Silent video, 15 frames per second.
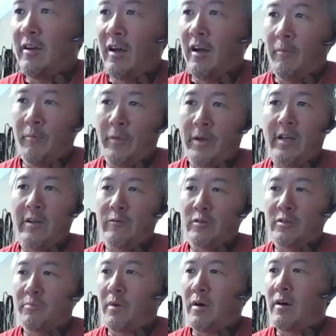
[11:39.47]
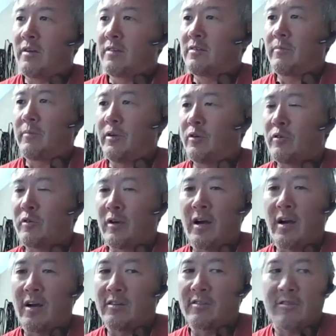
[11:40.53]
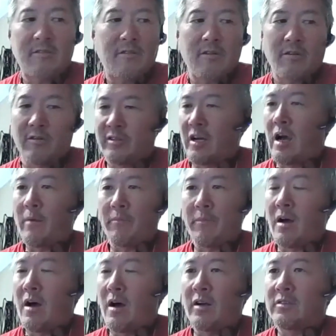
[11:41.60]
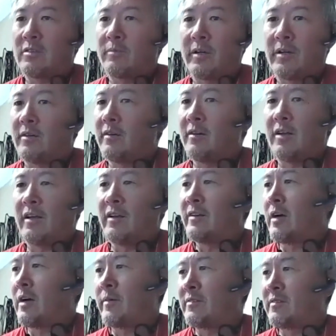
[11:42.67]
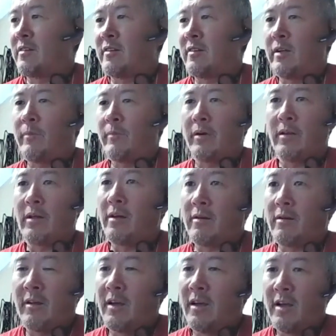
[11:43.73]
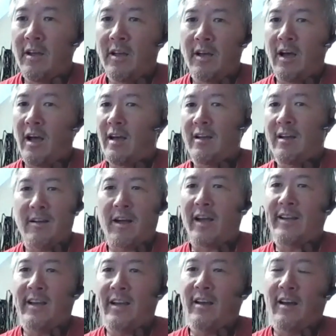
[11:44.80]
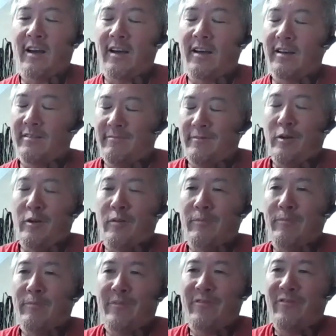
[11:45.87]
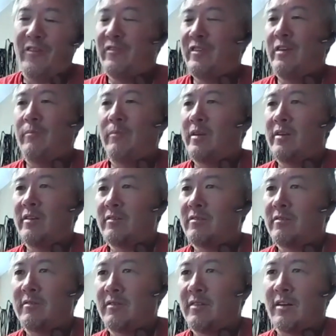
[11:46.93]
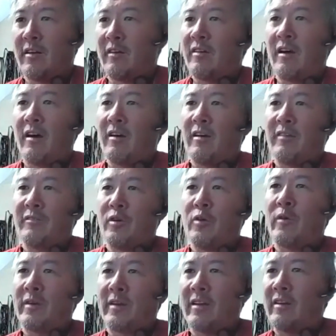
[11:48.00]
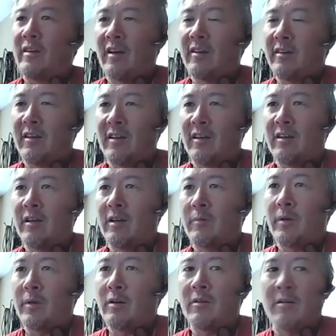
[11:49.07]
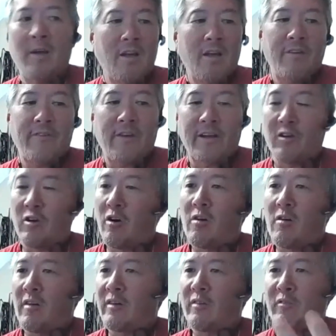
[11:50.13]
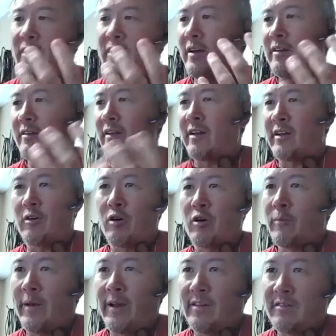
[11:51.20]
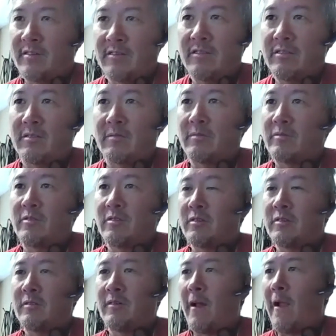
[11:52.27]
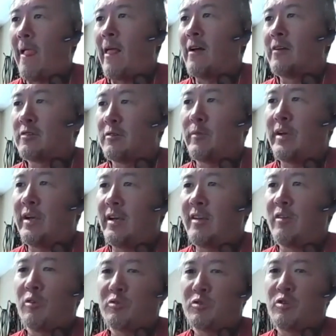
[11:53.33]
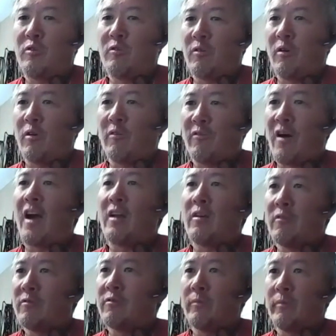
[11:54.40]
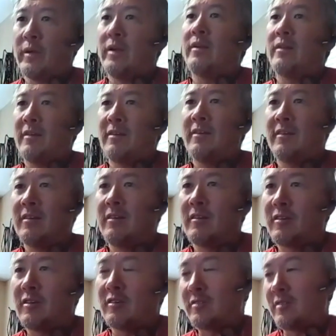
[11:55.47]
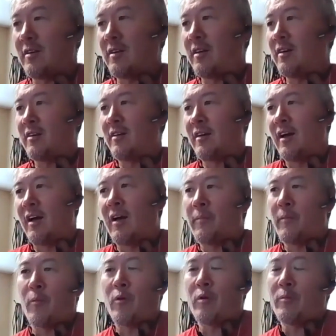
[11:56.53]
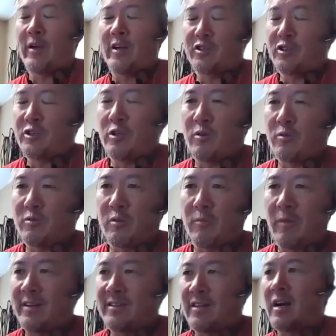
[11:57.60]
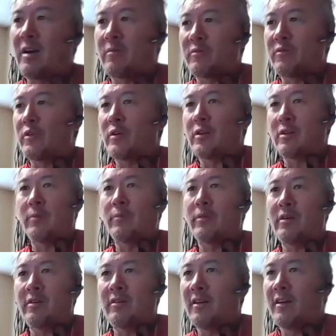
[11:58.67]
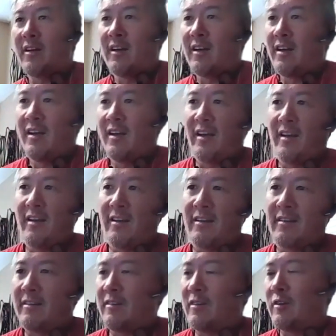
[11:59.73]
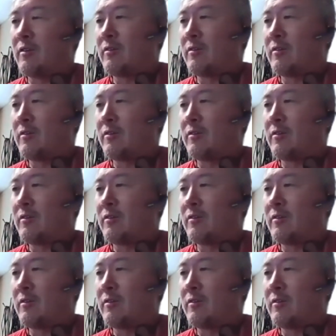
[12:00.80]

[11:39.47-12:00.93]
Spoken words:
immediate response. I mean, you guys are top notch. I mean, anytime I send an email out, I 15 minutes, and I'll know I'll get an email. I call, I don't get like an automated system. So to me, those two are vital for me because I'm a one-man show, so my time is very limited, and